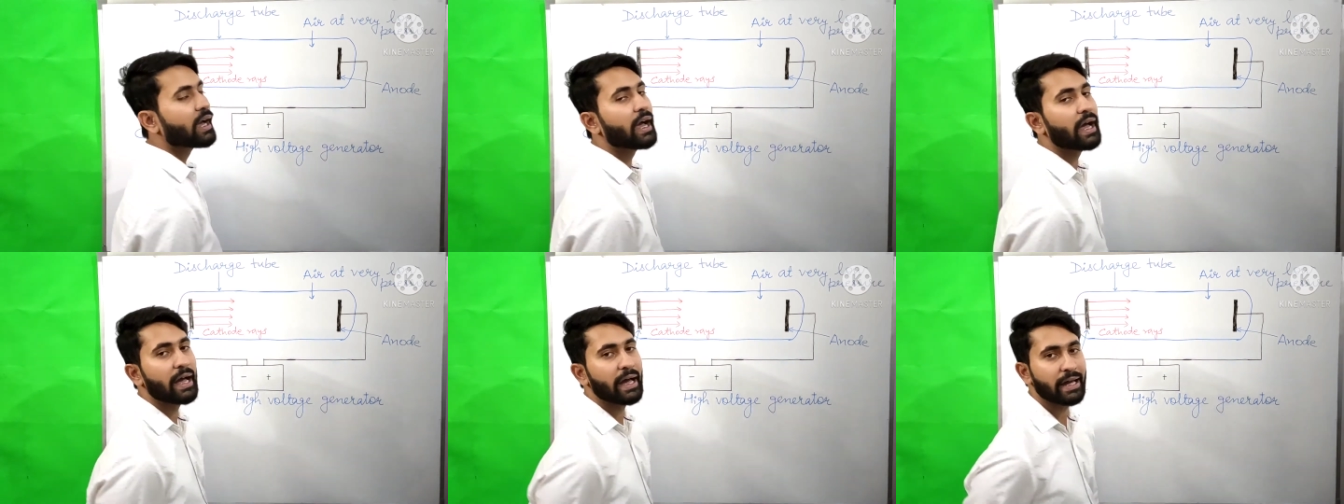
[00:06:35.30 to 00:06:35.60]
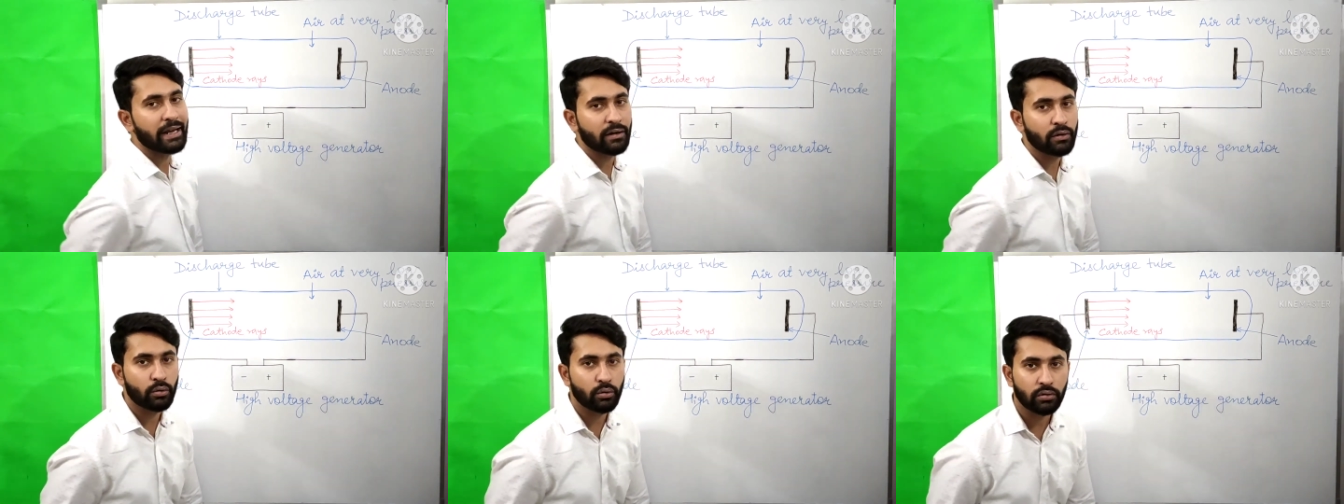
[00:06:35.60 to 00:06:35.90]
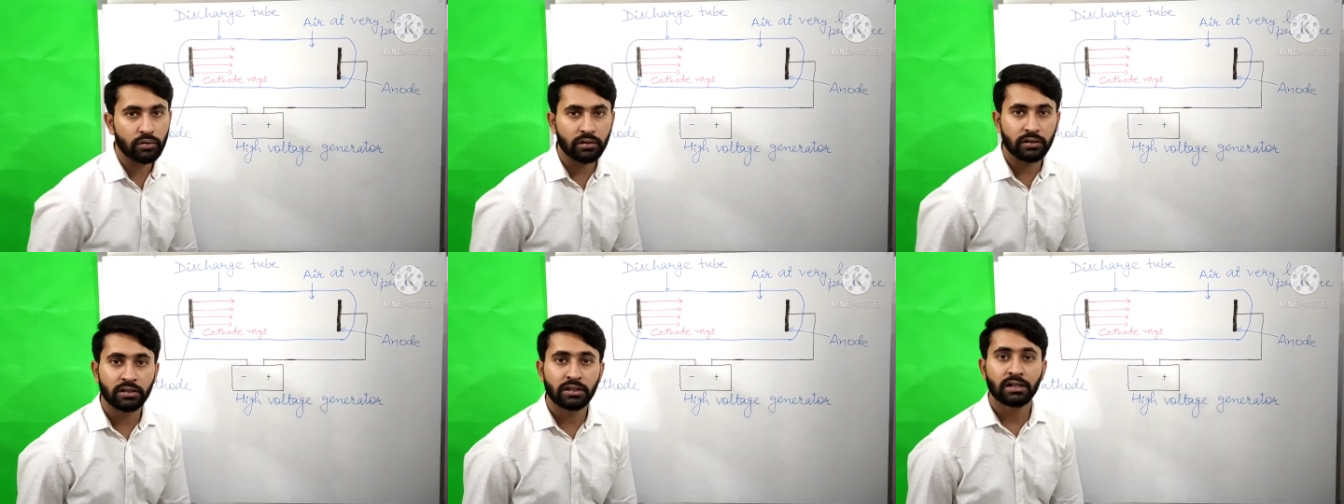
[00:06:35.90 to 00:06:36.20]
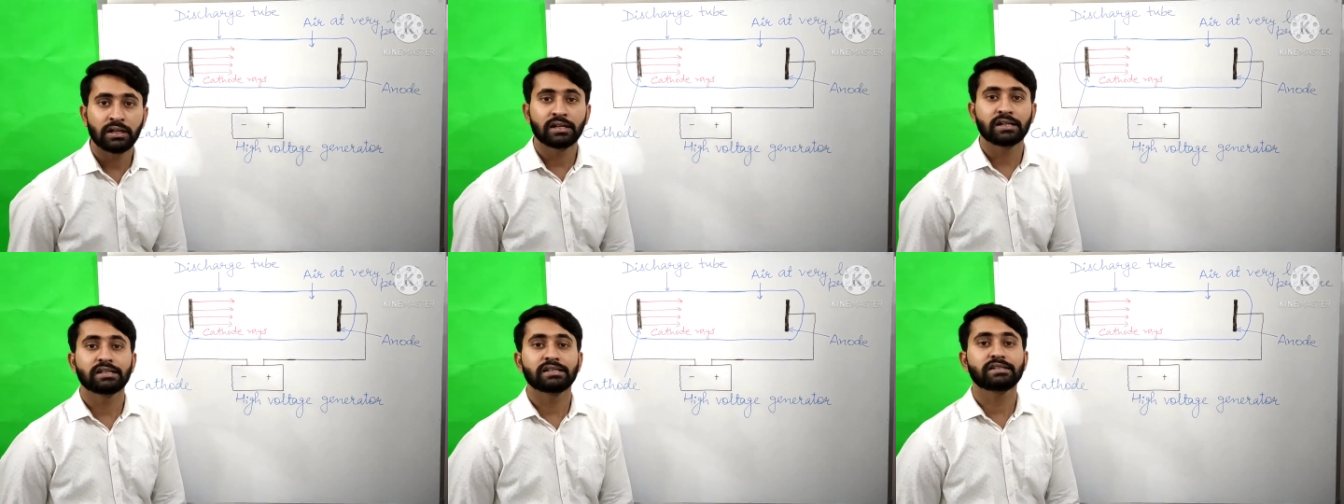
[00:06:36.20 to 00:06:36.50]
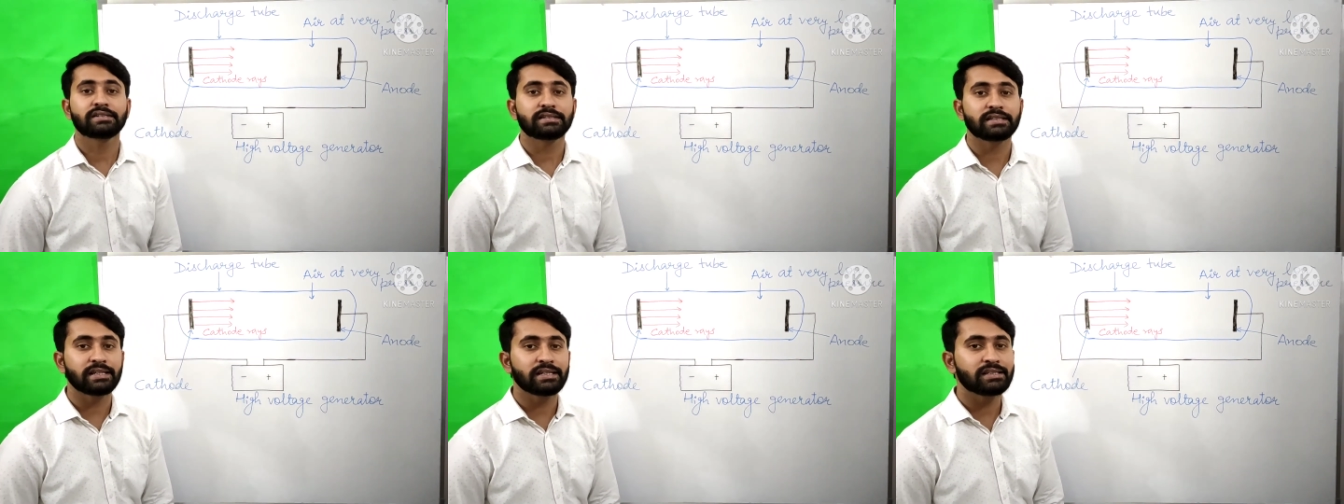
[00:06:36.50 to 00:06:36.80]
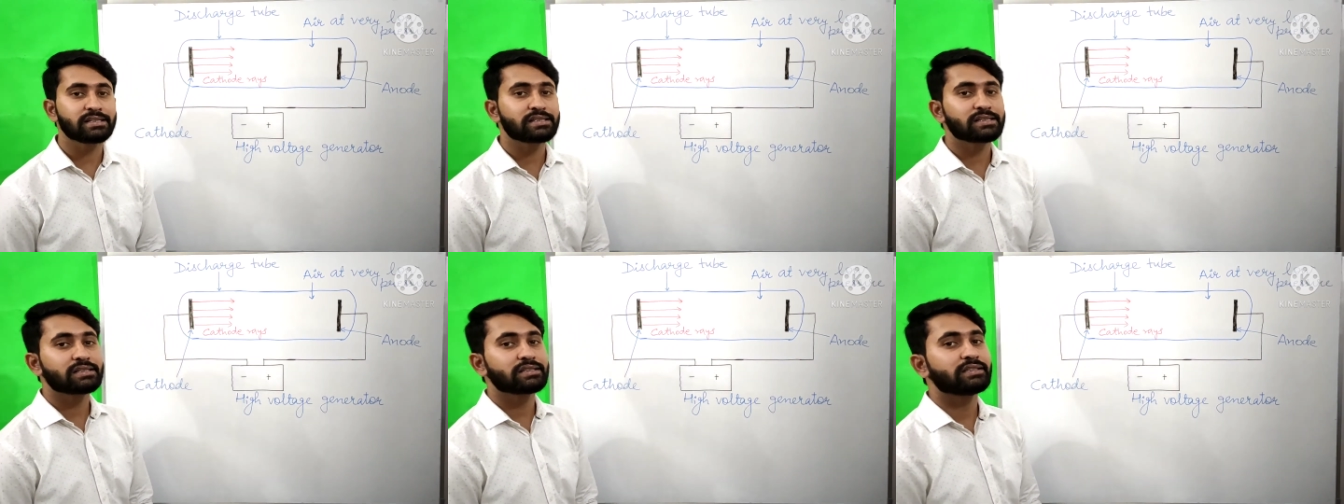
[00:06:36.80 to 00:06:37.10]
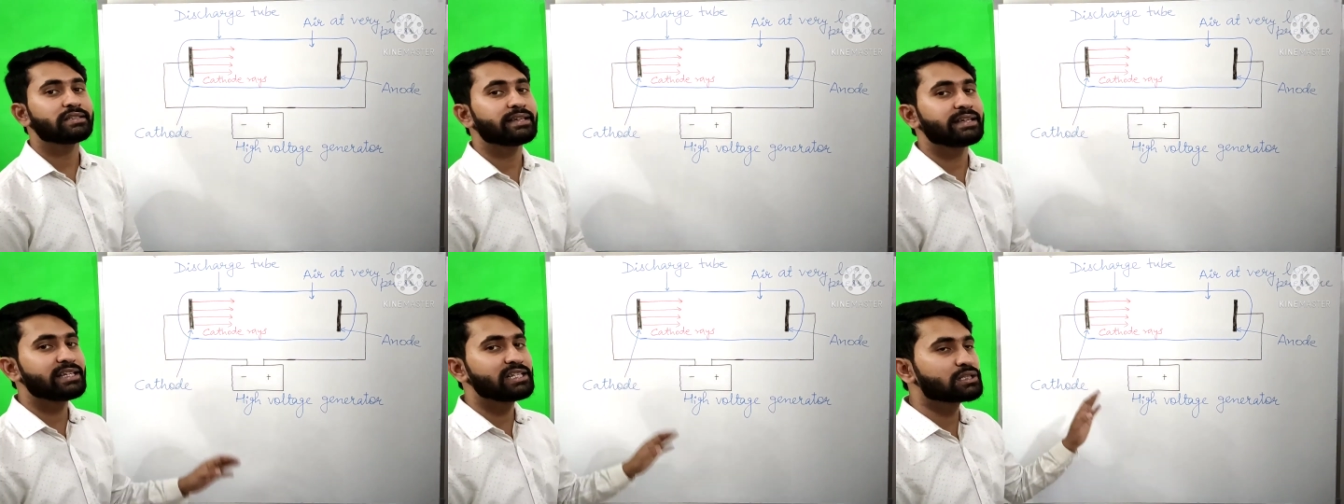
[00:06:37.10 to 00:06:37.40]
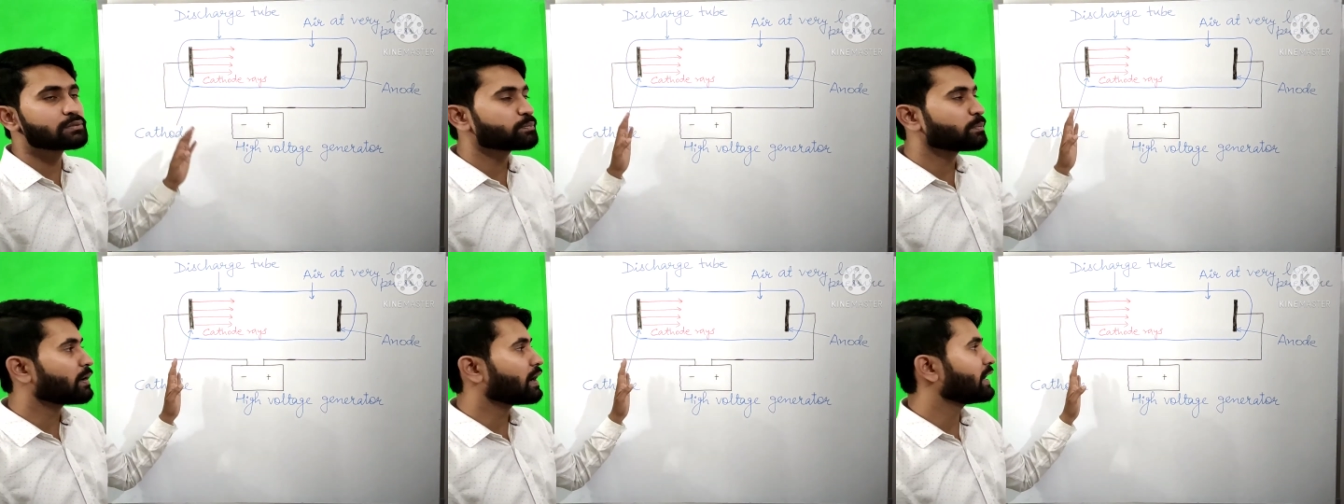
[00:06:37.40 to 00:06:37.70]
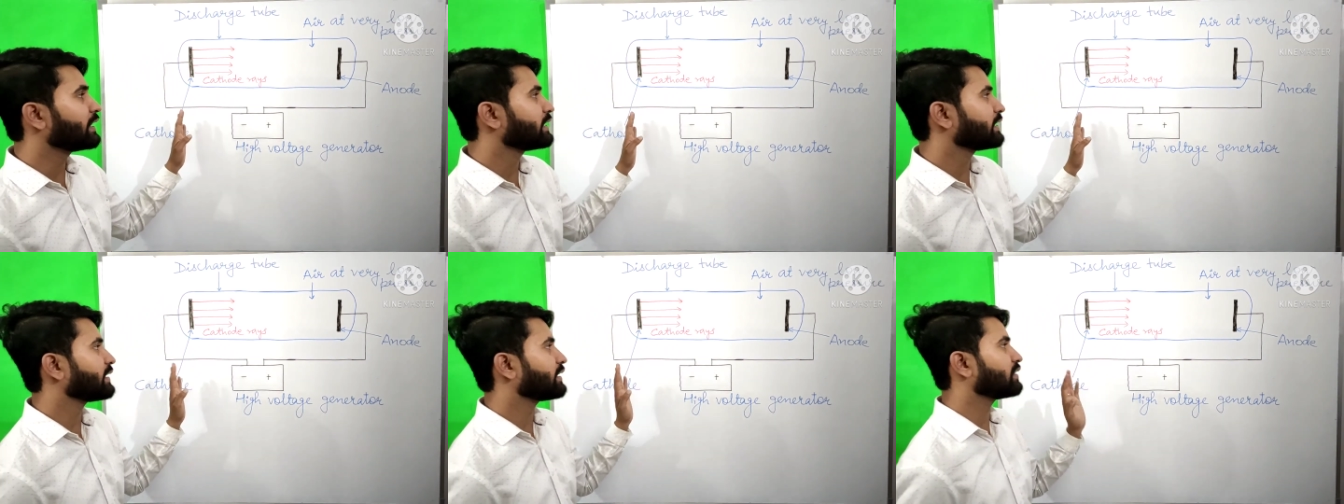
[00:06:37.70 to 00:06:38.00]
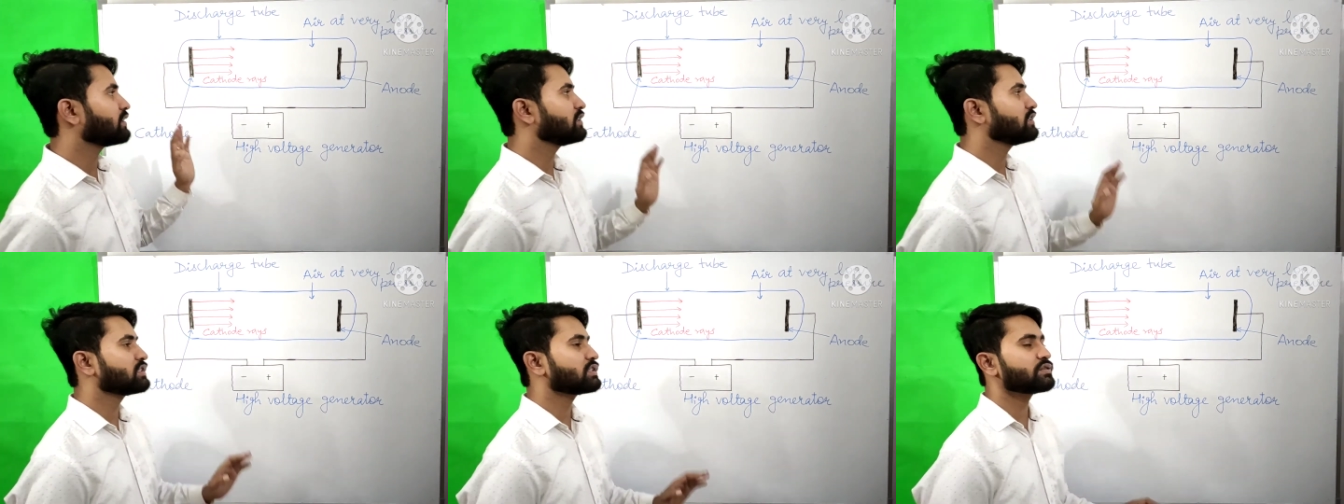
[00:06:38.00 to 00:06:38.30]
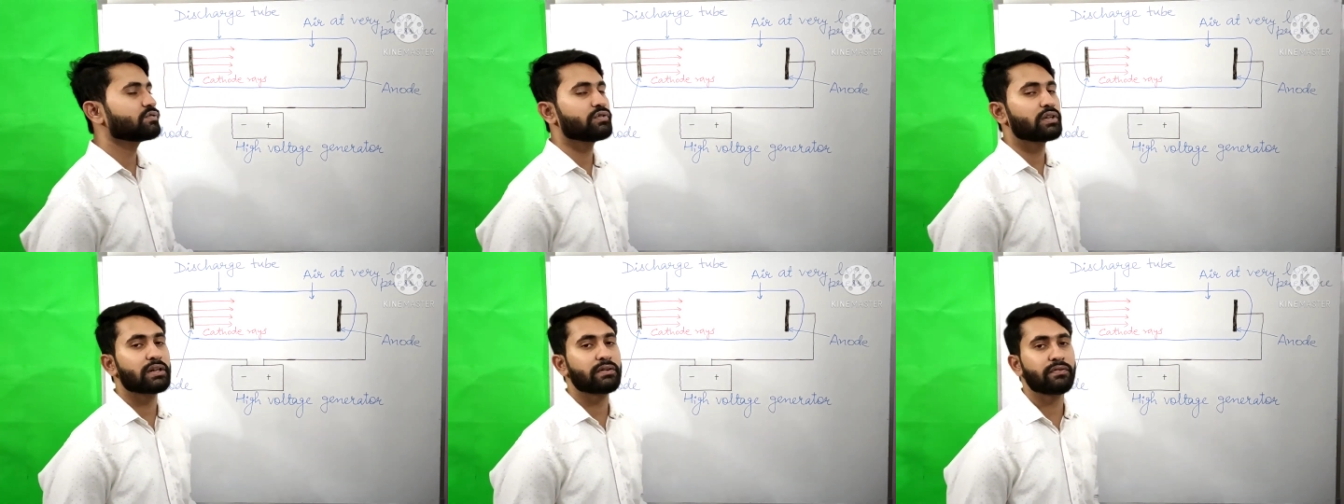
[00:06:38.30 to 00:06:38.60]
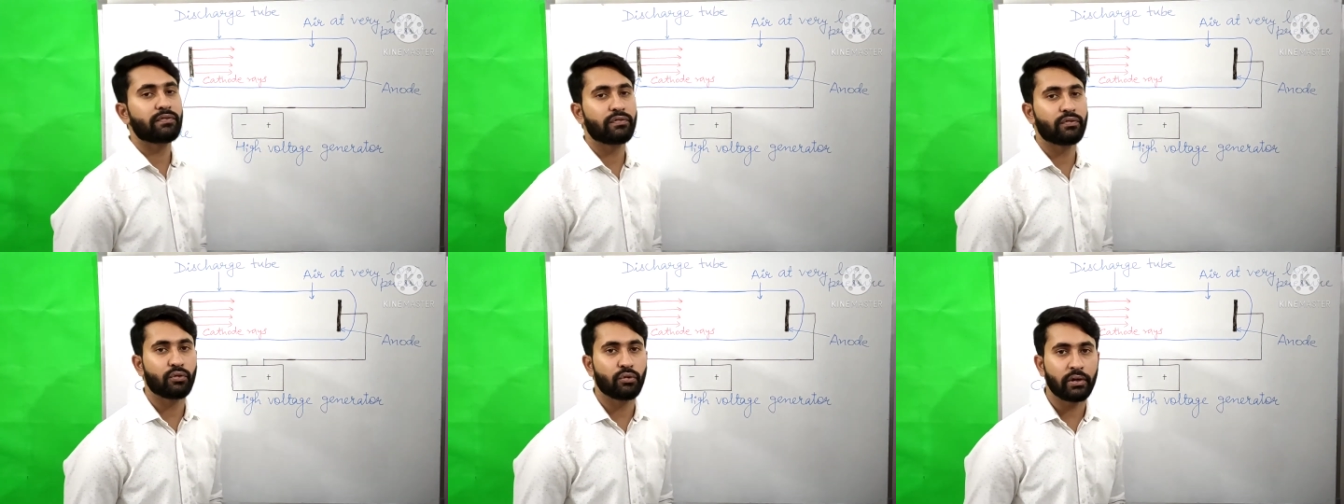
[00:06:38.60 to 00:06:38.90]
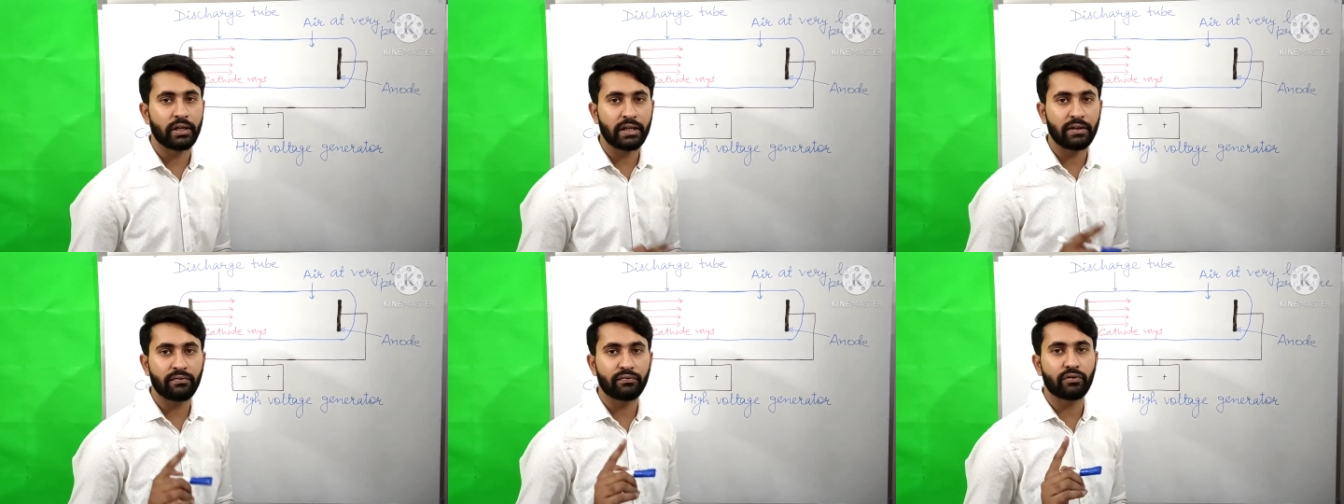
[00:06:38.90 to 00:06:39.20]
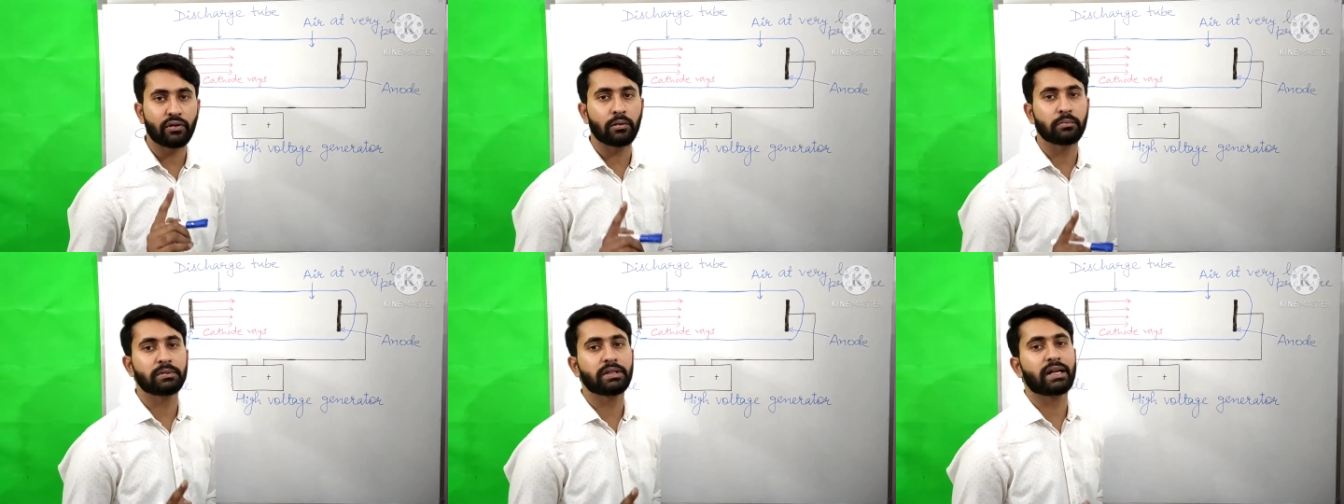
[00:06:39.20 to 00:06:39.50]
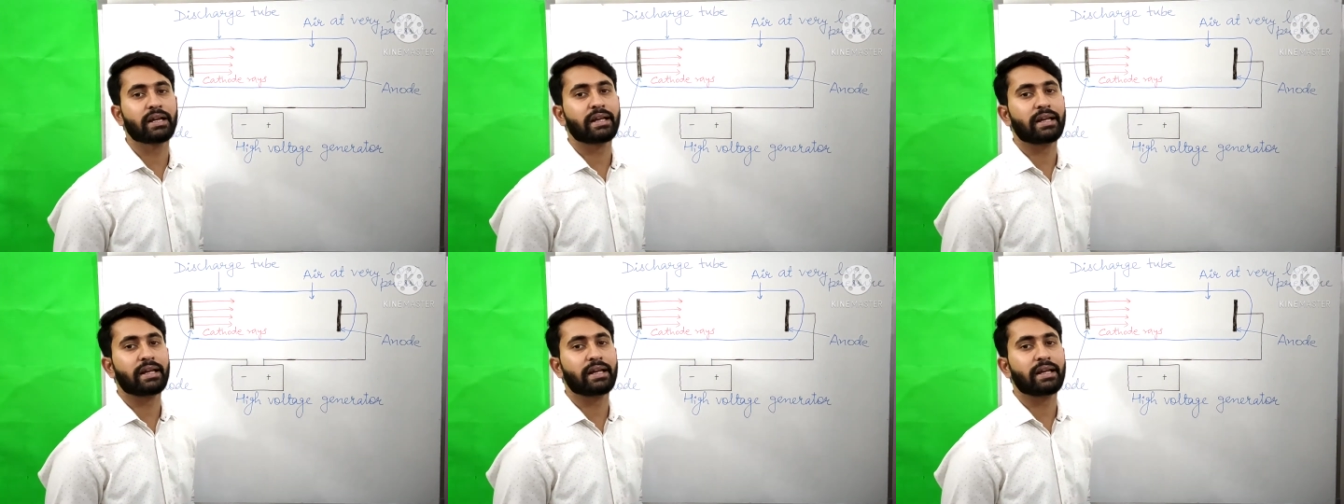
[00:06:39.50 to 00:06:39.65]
anode. Since these particles were flowing from the